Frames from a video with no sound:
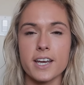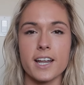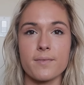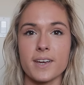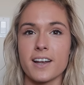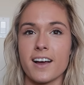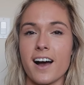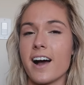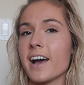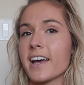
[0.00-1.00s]
And I mean,
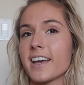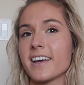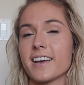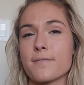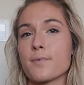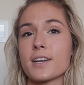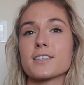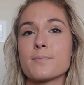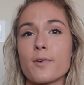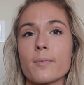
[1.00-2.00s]
I if you want
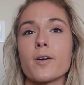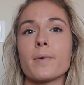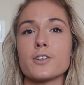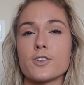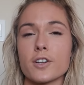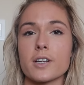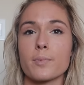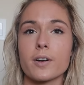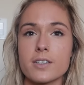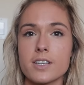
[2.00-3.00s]
to see more about my journey
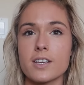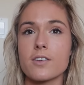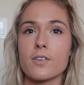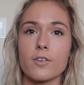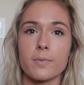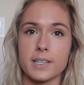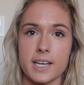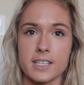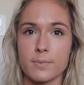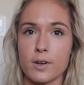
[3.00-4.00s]
personally, you can go to my
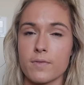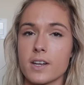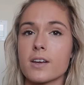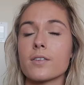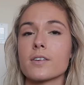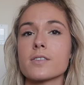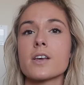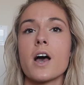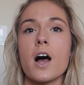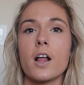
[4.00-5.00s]
testimony video. There's
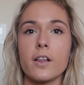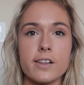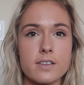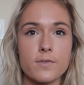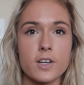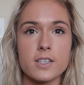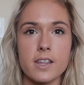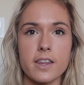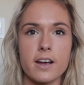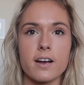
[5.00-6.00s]
lots of goods
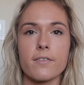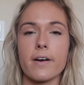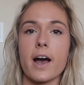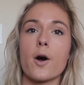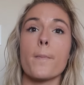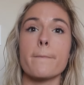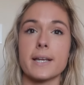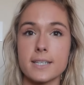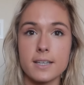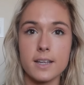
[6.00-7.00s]
in there of how
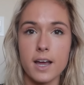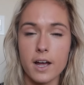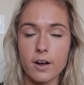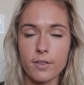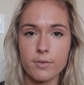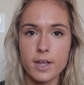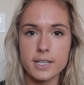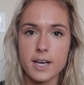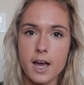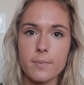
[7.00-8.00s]
mentally I got through
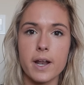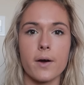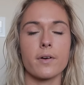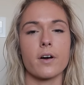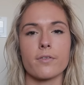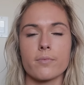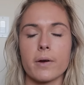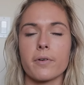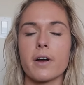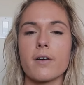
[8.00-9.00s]
that time and how I got through
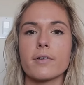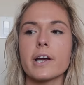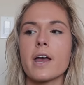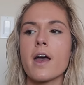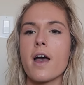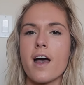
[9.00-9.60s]
my recovery.